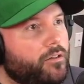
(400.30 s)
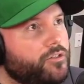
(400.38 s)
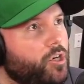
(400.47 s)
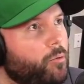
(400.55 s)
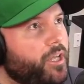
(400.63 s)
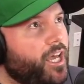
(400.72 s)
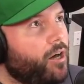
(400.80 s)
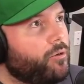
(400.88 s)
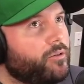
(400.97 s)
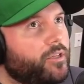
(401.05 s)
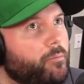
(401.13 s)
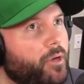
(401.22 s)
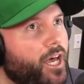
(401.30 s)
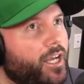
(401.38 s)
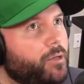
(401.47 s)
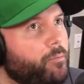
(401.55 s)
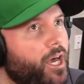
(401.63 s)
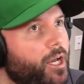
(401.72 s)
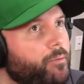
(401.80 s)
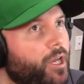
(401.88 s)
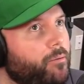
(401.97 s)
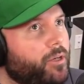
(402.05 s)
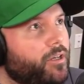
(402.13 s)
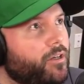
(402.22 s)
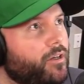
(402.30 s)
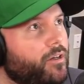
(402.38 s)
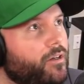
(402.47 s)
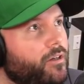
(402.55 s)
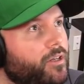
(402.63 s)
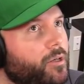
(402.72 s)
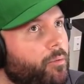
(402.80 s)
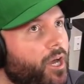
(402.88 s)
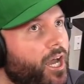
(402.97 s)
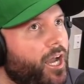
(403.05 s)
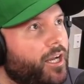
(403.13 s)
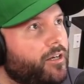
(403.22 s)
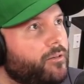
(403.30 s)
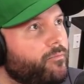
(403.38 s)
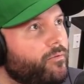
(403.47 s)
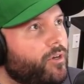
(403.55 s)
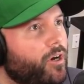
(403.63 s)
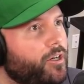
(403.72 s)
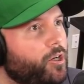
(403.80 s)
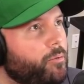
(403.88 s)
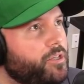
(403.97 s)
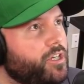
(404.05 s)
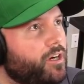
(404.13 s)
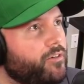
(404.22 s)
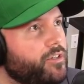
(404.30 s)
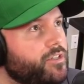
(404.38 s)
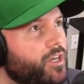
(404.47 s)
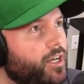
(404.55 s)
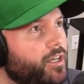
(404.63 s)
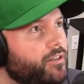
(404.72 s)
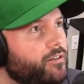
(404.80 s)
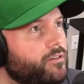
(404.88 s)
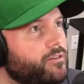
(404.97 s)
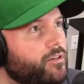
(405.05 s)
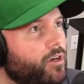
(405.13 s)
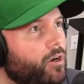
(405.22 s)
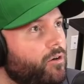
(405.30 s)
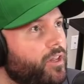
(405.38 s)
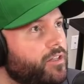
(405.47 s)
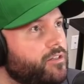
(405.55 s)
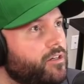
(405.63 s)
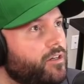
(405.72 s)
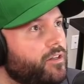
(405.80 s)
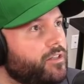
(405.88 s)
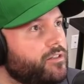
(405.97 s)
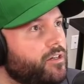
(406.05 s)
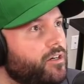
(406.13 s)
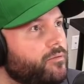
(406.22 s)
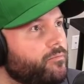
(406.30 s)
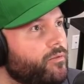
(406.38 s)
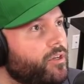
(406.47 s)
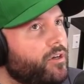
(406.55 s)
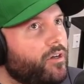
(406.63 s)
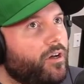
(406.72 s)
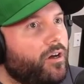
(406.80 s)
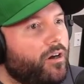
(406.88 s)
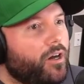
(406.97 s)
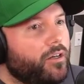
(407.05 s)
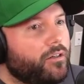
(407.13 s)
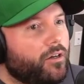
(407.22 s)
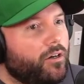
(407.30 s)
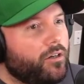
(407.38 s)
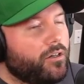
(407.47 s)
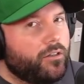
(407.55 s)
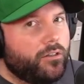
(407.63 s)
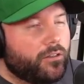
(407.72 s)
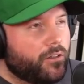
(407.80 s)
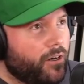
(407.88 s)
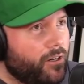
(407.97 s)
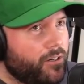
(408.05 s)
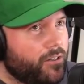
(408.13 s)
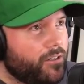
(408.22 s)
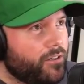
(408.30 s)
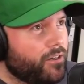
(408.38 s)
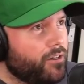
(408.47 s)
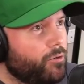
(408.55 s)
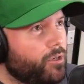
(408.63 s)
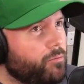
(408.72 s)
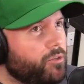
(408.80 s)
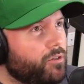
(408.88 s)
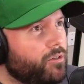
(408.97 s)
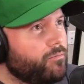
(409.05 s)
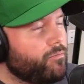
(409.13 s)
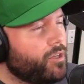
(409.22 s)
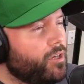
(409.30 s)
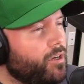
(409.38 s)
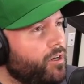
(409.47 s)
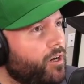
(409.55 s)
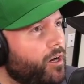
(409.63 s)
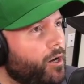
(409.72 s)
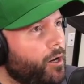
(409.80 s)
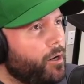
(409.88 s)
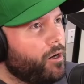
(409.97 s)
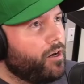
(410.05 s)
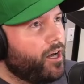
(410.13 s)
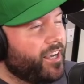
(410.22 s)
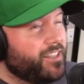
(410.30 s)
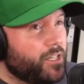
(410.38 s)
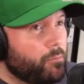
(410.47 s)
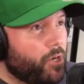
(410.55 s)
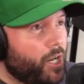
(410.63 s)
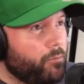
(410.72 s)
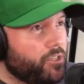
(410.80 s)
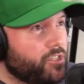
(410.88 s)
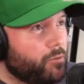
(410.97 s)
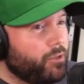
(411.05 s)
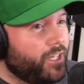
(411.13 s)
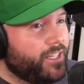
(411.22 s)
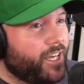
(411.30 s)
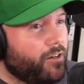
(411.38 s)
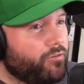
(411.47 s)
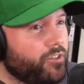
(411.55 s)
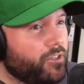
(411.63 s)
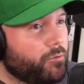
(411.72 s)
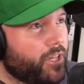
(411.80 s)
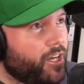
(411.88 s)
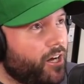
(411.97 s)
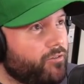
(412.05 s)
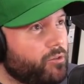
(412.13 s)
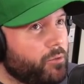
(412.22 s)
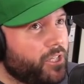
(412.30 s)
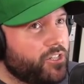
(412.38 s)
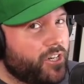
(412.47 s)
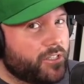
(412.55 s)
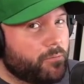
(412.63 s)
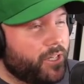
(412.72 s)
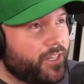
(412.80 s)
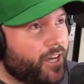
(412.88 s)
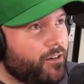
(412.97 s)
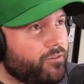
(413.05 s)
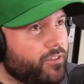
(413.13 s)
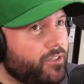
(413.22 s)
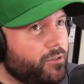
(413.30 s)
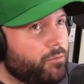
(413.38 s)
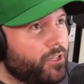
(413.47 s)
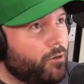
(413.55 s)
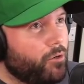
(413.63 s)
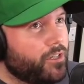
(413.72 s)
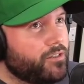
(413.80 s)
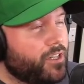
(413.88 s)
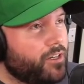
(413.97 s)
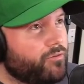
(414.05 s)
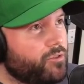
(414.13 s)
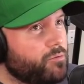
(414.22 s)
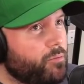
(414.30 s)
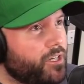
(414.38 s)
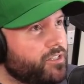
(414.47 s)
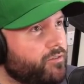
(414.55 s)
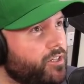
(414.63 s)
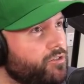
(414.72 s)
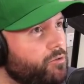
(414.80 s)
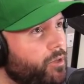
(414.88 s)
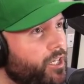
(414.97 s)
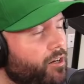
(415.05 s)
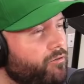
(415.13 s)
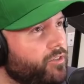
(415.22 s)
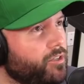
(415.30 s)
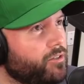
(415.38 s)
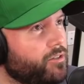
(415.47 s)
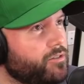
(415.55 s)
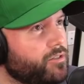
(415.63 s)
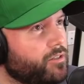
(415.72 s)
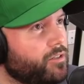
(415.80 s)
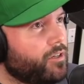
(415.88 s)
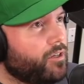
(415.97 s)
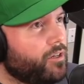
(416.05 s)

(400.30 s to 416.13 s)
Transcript: there's nobody out. Get back. Get back, baby. Get back. All right. Nobody's covering second, so that's good. That's good. All right. All good. All good. I know what I'm doing. I guess I probably should have played the outfield when they offered me a chance to play in the outfield, but I want to stay at first base. I've got too many outfielders in